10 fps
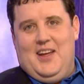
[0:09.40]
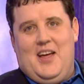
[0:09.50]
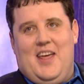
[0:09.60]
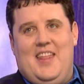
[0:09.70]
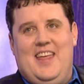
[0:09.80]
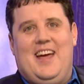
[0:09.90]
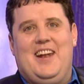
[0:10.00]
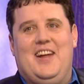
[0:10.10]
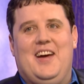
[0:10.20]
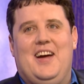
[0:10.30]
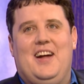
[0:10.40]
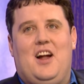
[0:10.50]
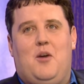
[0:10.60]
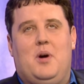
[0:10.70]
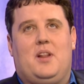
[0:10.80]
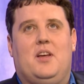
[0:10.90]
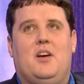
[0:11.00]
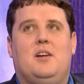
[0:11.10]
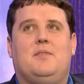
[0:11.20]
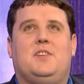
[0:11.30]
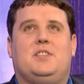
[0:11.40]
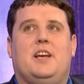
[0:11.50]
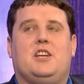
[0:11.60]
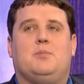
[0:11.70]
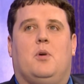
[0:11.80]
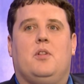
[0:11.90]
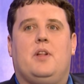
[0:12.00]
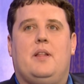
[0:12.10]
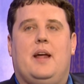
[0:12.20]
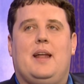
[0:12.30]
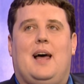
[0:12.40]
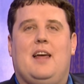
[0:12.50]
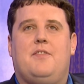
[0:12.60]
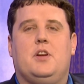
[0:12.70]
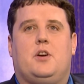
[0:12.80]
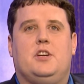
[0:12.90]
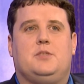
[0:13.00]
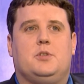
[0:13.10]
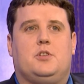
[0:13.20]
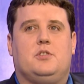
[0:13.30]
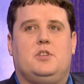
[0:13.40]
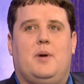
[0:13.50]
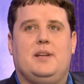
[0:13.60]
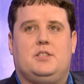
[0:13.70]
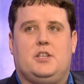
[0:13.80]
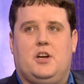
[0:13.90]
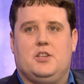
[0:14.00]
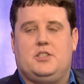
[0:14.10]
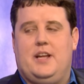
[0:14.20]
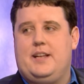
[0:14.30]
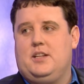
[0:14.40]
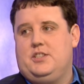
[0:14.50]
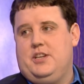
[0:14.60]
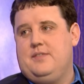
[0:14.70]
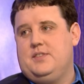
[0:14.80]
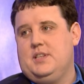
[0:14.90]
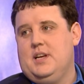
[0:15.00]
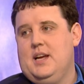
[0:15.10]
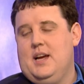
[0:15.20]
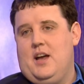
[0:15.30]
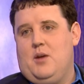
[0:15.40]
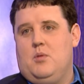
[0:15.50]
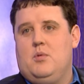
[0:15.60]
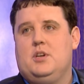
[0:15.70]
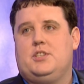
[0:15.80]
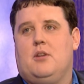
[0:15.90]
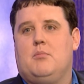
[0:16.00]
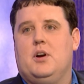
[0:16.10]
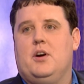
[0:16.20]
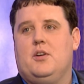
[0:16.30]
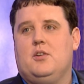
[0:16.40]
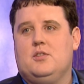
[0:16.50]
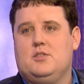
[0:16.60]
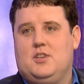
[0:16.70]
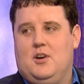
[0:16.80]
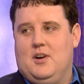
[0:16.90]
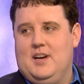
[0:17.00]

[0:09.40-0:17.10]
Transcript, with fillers: And I worked there for 6 months, and then I left at Christmas because they went to continental shifts, and I won't wear a sombrero. So.